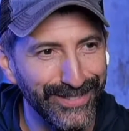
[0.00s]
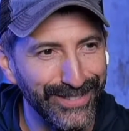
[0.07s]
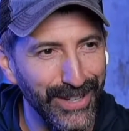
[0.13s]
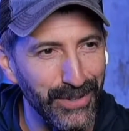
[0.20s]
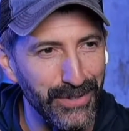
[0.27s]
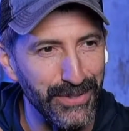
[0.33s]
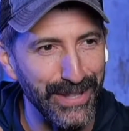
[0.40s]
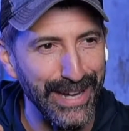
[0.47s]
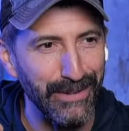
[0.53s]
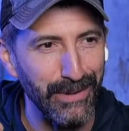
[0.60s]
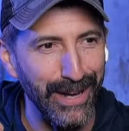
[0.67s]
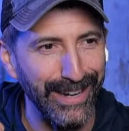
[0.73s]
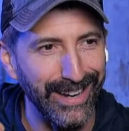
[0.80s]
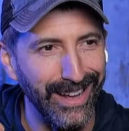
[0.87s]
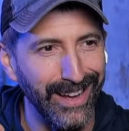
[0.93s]
Go do that. Did you
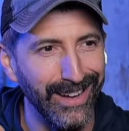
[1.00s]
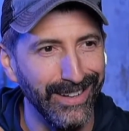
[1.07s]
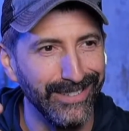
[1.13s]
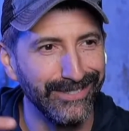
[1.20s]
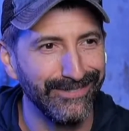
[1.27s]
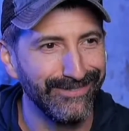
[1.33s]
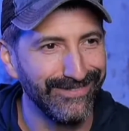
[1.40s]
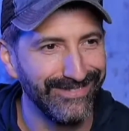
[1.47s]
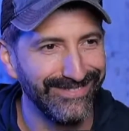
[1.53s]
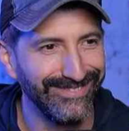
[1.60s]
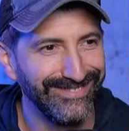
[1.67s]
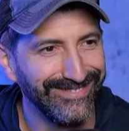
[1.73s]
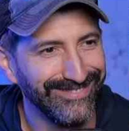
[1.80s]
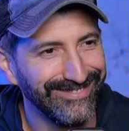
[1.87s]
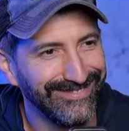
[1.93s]
just literally
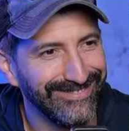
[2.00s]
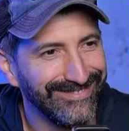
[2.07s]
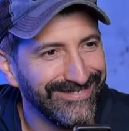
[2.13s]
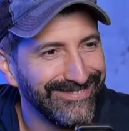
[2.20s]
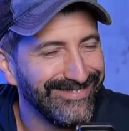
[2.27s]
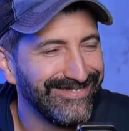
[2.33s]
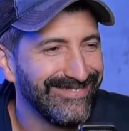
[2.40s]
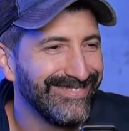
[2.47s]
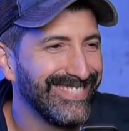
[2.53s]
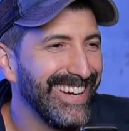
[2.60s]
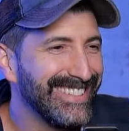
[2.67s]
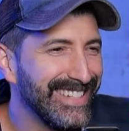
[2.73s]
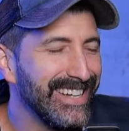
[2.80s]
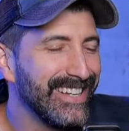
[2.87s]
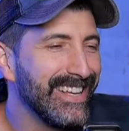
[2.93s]
sign it, Miller? I
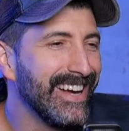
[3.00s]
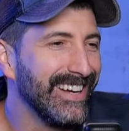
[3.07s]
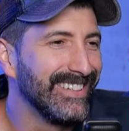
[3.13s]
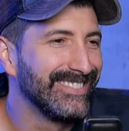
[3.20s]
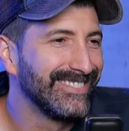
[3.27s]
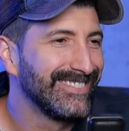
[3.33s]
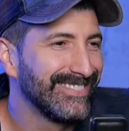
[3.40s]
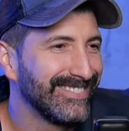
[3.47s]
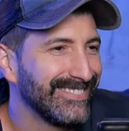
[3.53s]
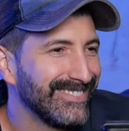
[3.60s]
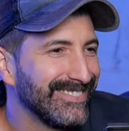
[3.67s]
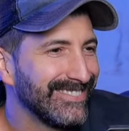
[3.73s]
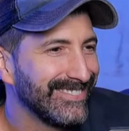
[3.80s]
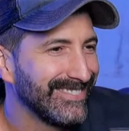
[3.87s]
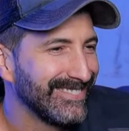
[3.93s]
did. Yeah. Wow
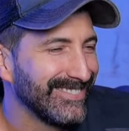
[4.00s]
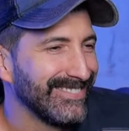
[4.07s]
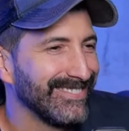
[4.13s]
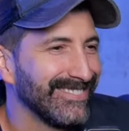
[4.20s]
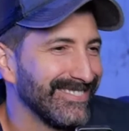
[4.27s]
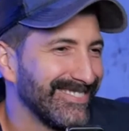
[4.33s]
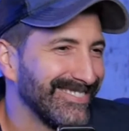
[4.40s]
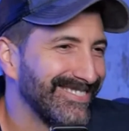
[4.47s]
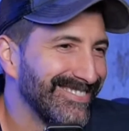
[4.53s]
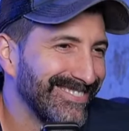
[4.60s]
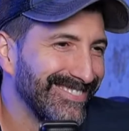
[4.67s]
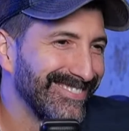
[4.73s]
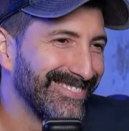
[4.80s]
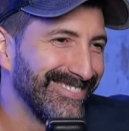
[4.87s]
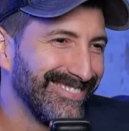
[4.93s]
while we were on the
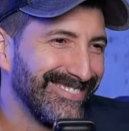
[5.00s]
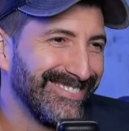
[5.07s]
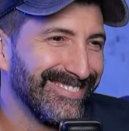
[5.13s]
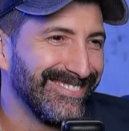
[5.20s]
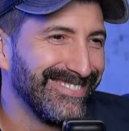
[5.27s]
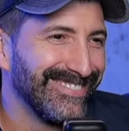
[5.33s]
show.